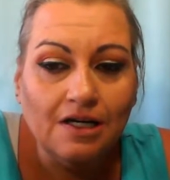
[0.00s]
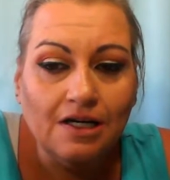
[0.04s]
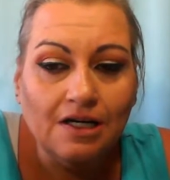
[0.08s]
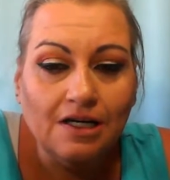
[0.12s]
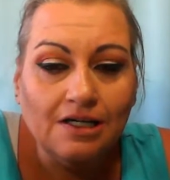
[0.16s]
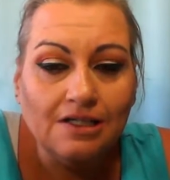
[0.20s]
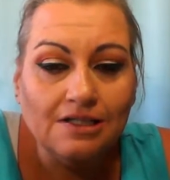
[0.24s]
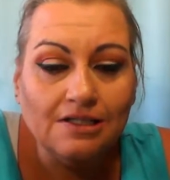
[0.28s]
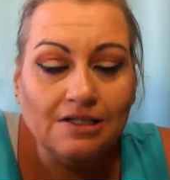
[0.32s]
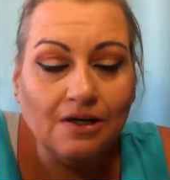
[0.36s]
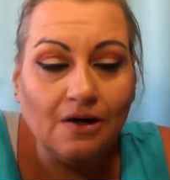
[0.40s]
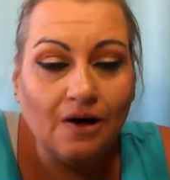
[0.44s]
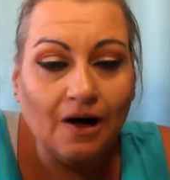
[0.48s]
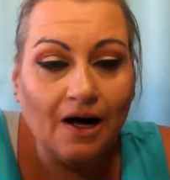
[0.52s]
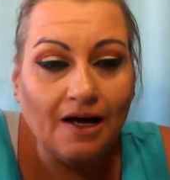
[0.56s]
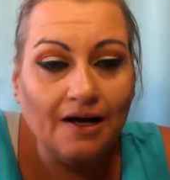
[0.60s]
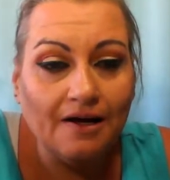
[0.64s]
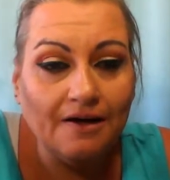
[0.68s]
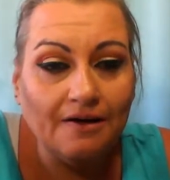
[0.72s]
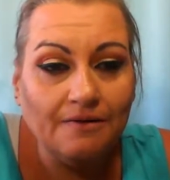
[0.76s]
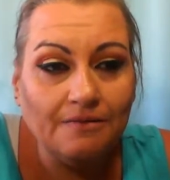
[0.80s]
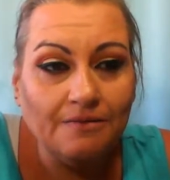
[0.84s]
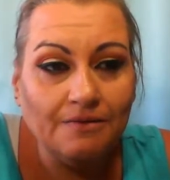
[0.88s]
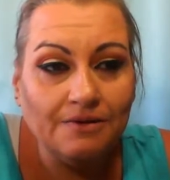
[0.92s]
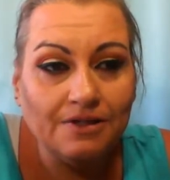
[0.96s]
So I
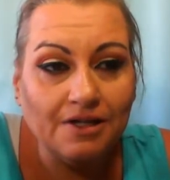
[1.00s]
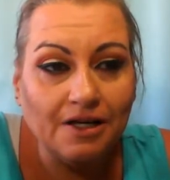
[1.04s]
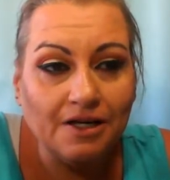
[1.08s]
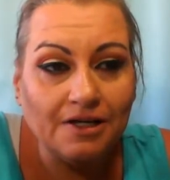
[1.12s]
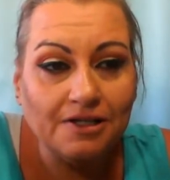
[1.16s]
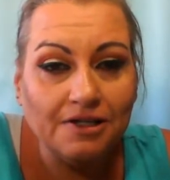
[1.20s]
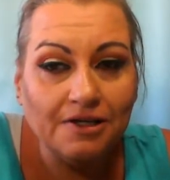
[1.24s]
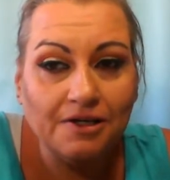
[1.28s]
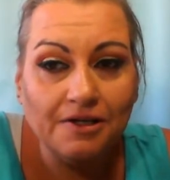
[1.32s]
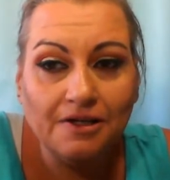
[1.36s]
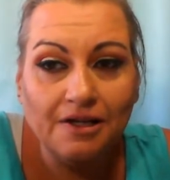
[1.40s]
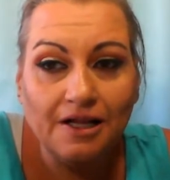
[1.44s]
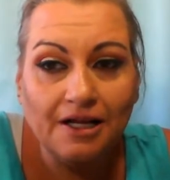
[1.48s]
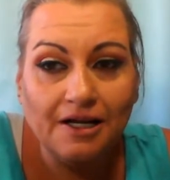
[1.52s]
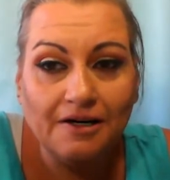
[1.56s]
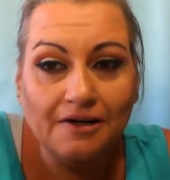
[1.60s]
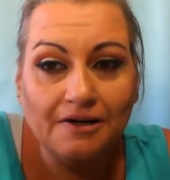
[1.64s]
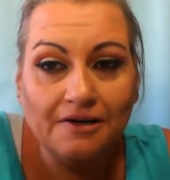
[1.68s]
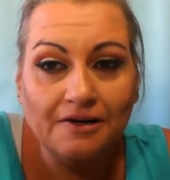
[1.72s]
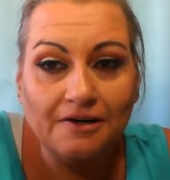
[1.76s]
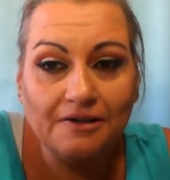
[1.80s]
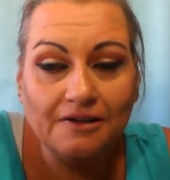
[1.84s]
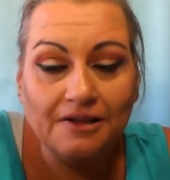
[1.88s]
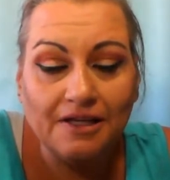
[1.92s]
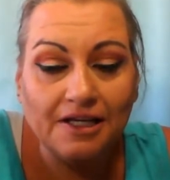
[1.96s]
will talk to you
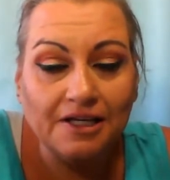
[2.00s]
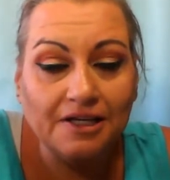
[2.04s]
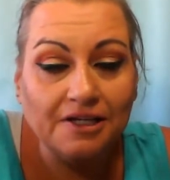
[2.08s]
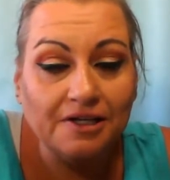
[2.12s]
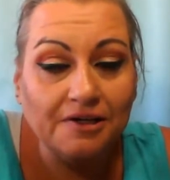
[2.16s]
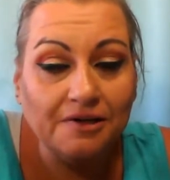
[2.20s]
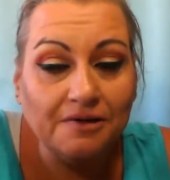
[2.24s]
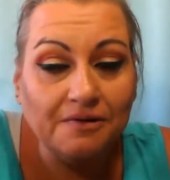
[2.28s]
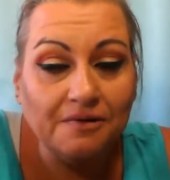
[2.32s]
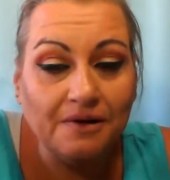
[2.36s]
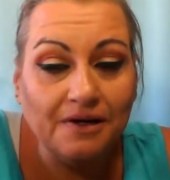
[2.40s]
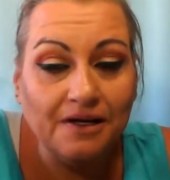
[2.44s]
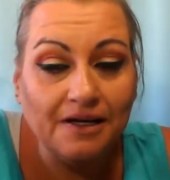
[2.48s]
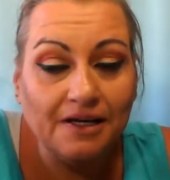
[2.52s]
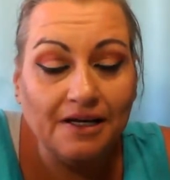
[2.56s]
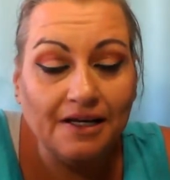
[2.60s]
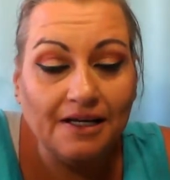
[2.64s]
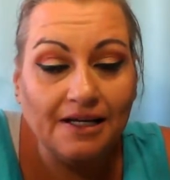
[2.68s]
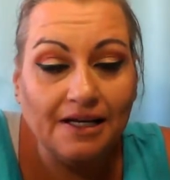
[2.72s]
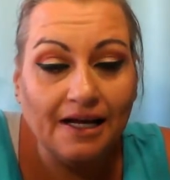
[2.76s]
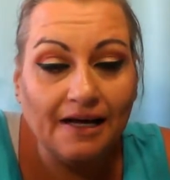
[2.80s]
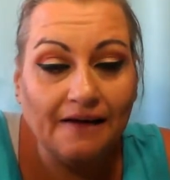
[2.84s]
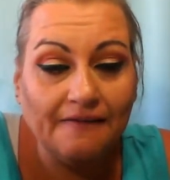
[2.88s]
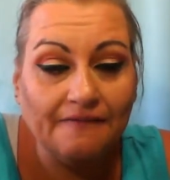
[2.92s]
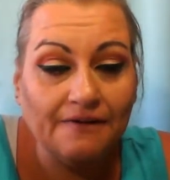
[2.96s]
later. Thank you and
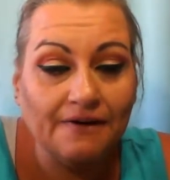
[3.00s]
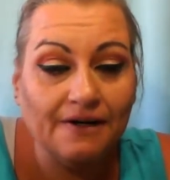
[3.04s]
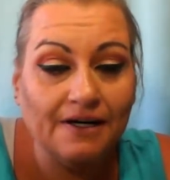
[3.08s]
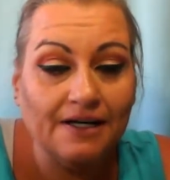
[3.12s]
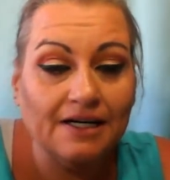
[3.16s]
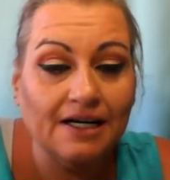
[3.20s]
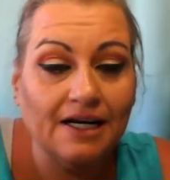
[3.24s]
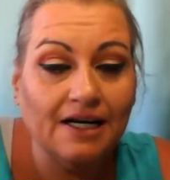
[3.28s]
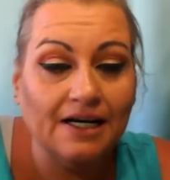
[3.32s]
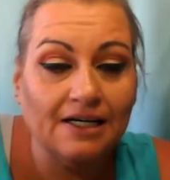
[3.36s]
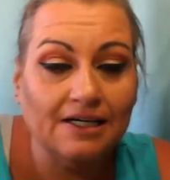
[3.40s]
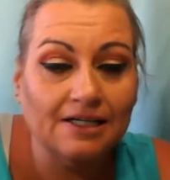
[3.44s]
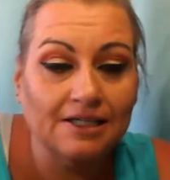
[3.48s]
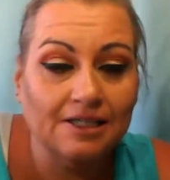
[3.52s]
have a great night.